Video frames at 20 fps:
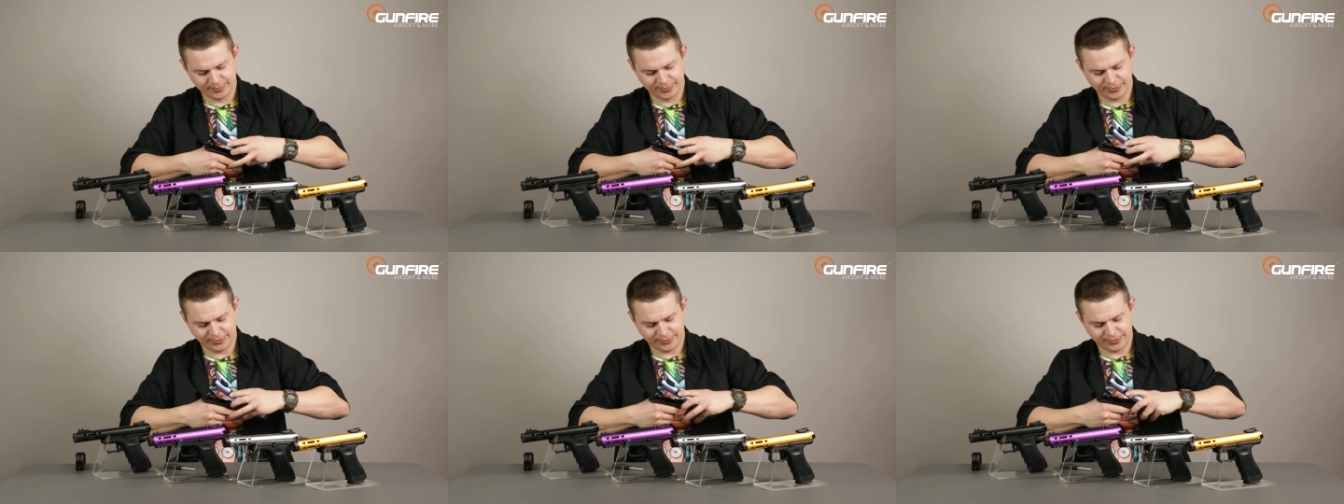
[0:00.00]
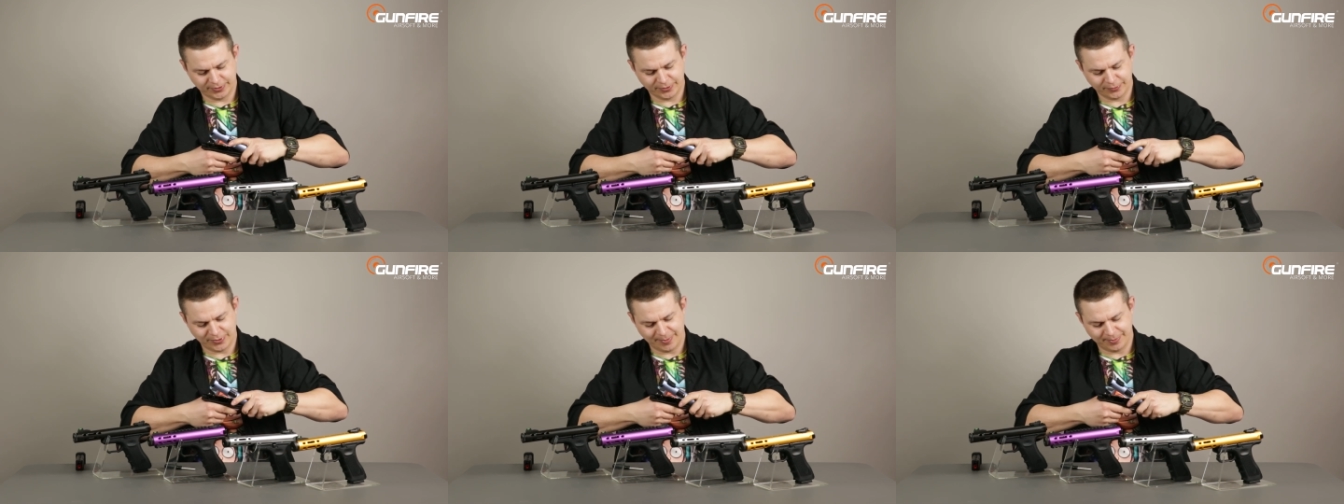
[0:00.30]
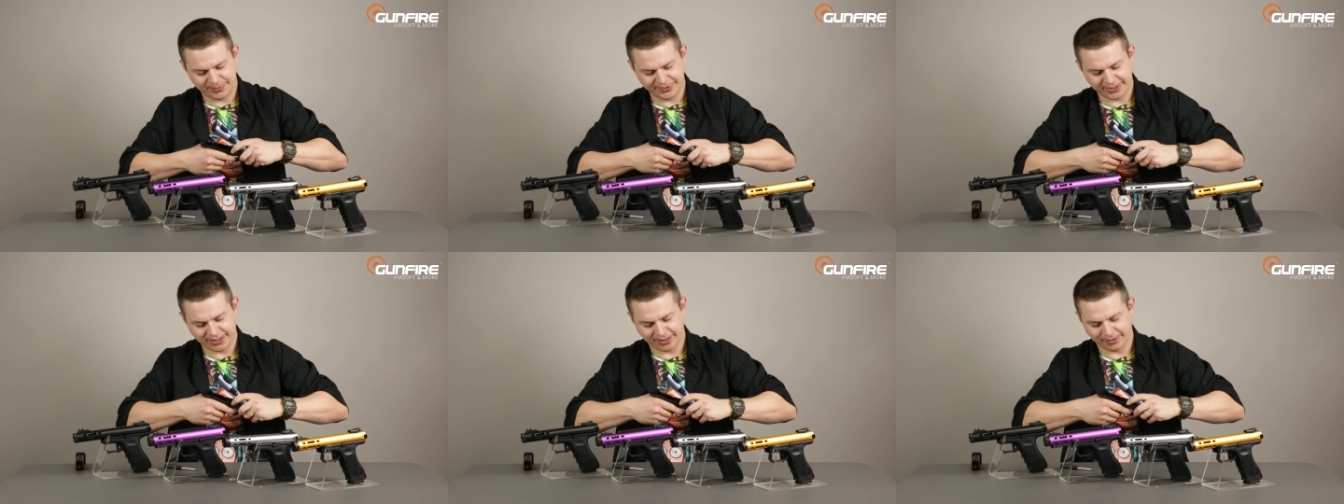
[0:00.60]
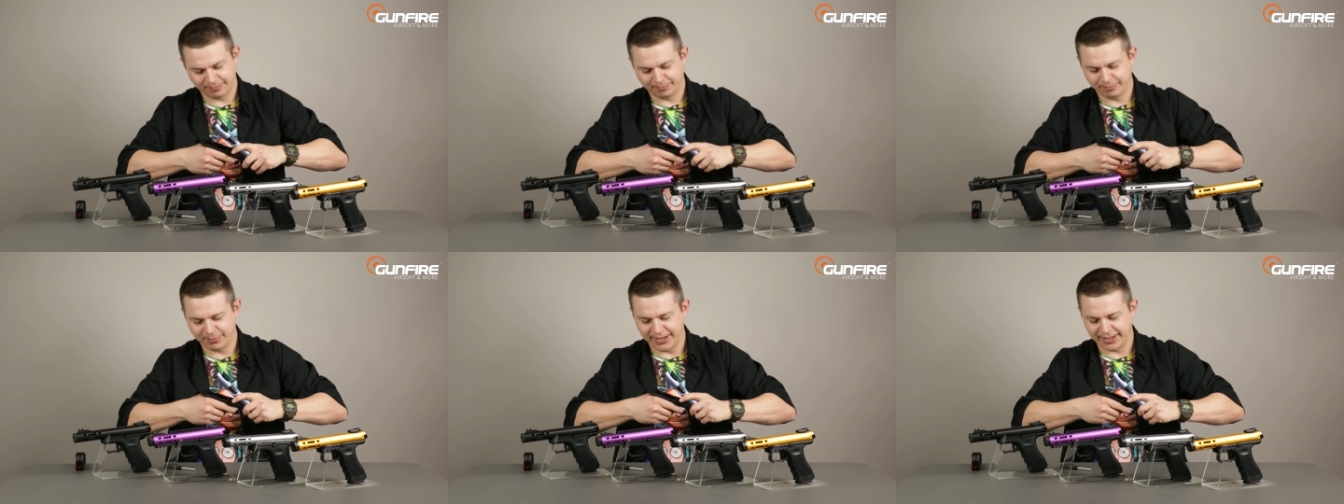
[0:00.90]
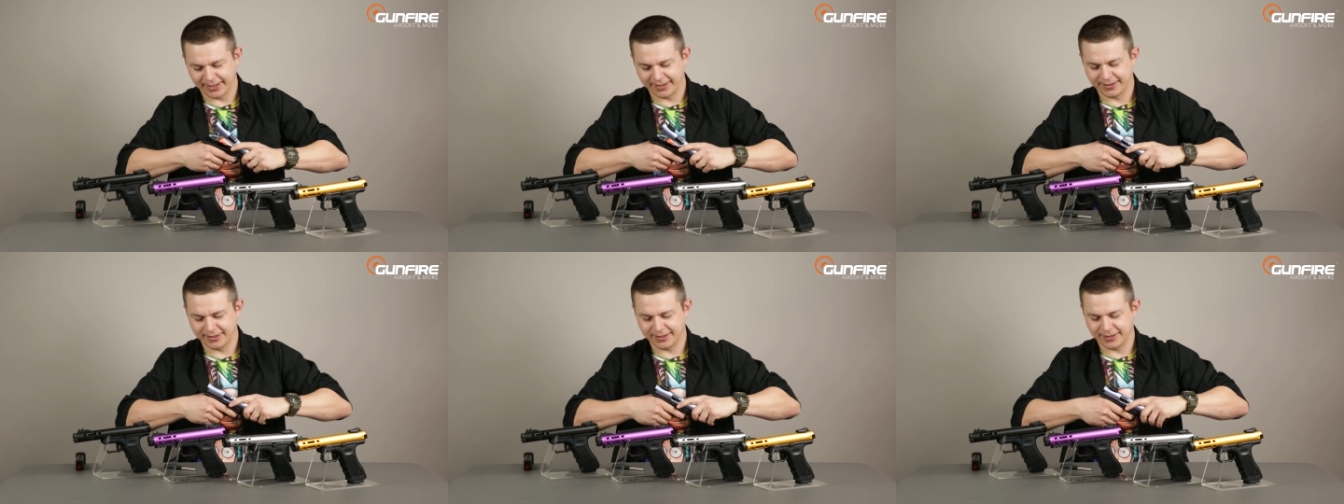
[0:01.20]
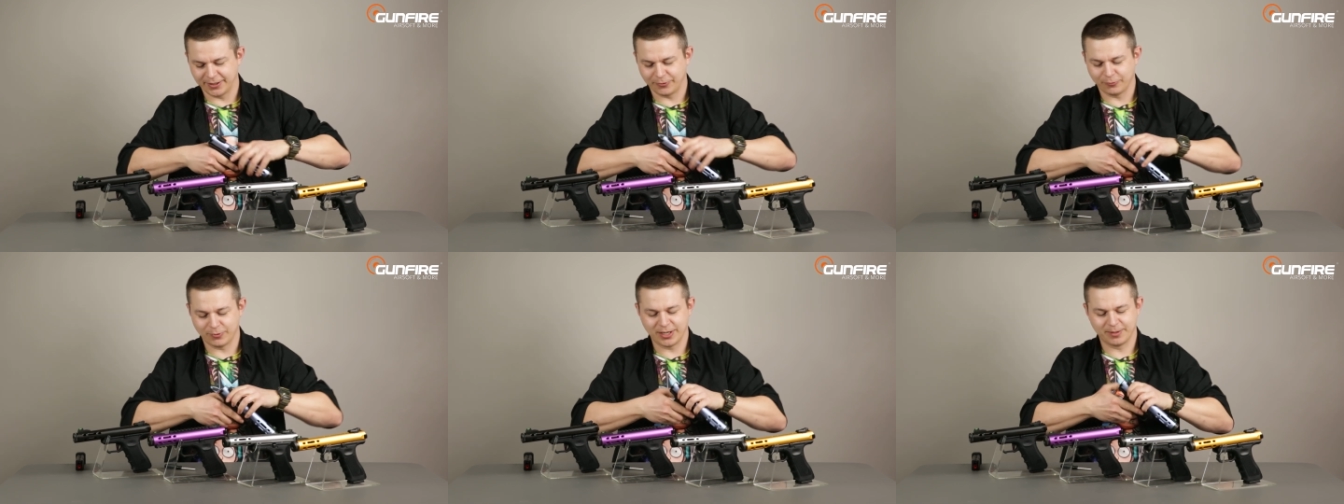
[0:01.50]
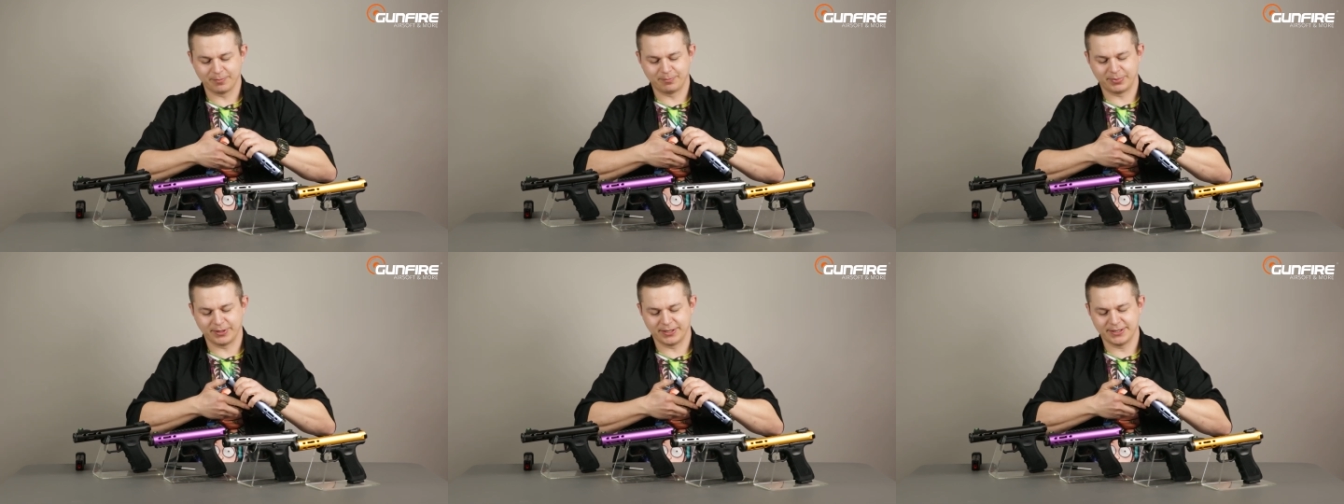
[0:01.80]
put the replica back in
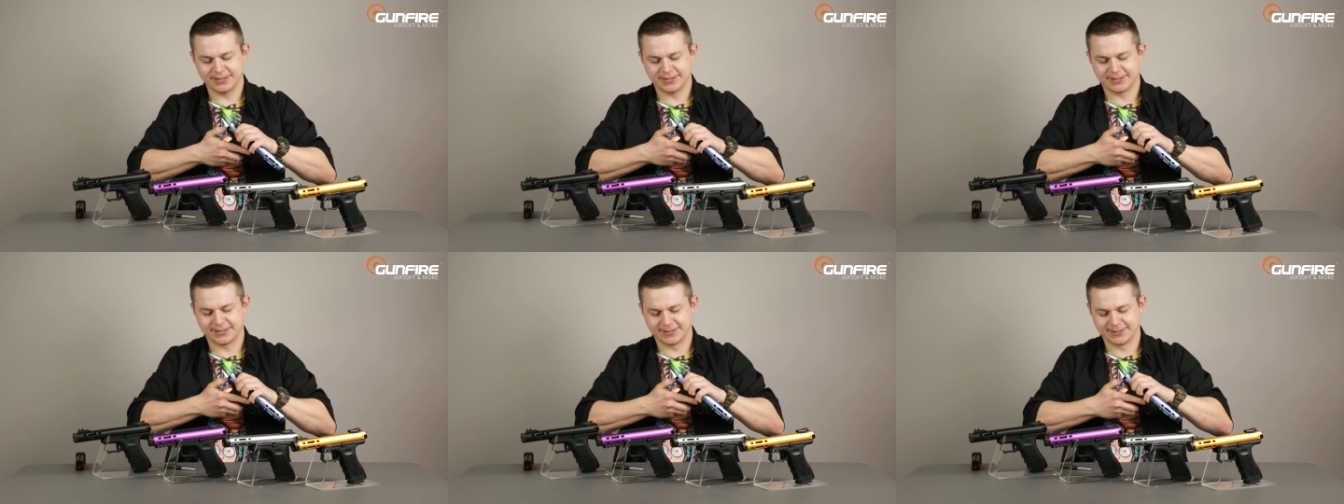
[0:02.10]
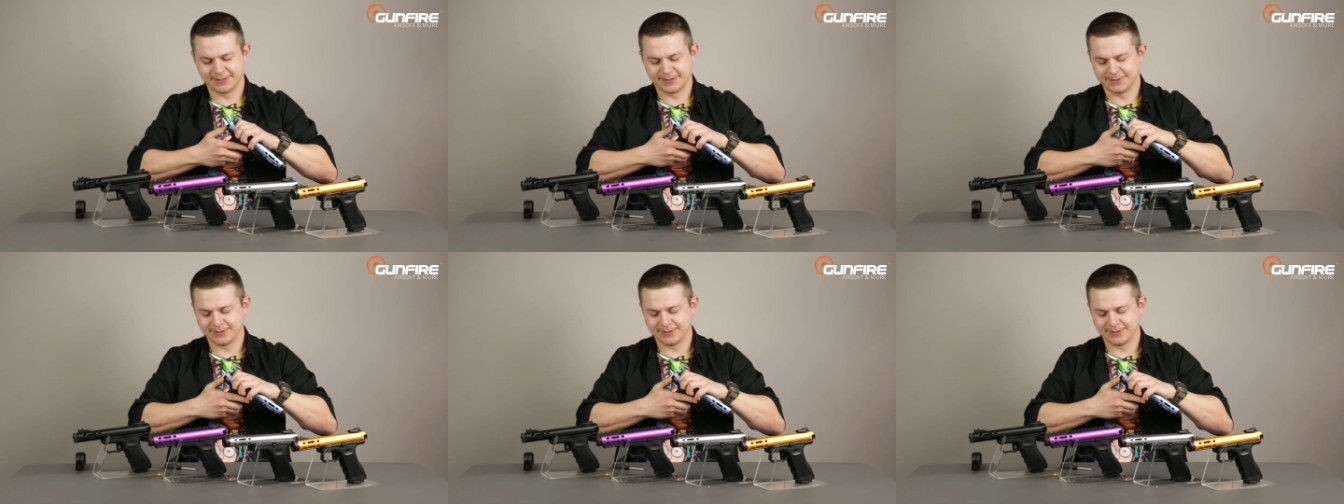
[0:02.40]
one piece,